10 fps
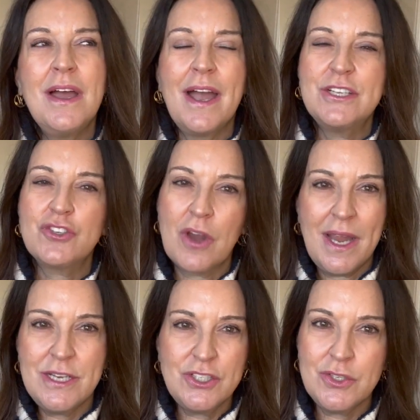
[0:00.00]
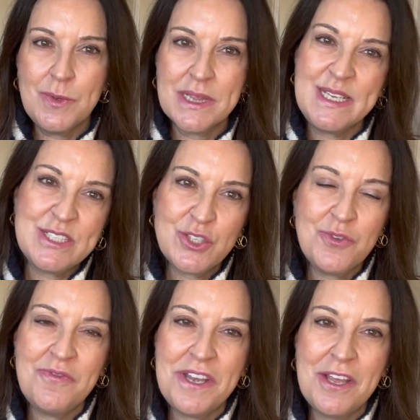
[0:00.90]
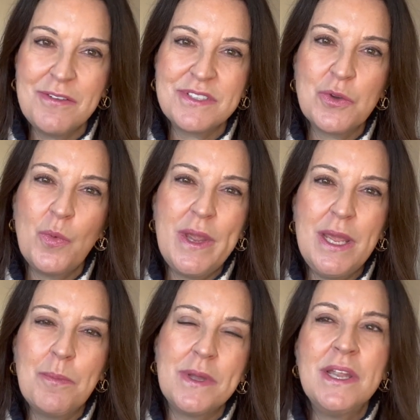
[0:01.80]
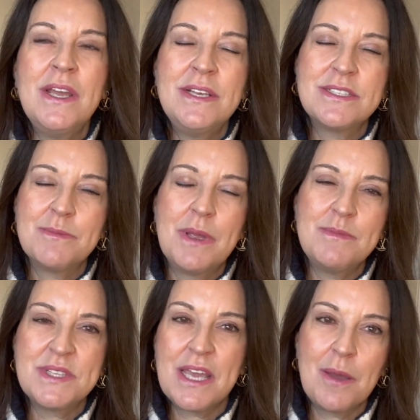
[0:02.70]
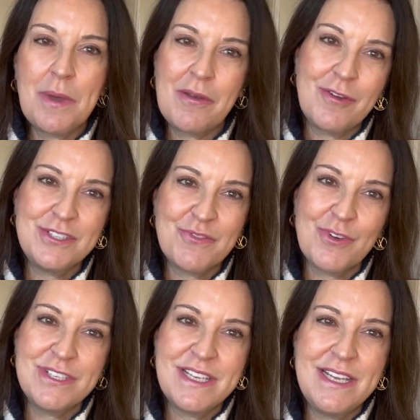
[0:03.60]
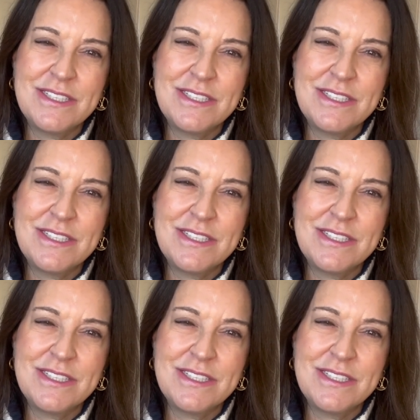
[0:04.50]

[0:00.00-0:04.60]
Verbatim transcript: I try to do at least 2 videos a week, but sometimes they come out on different days.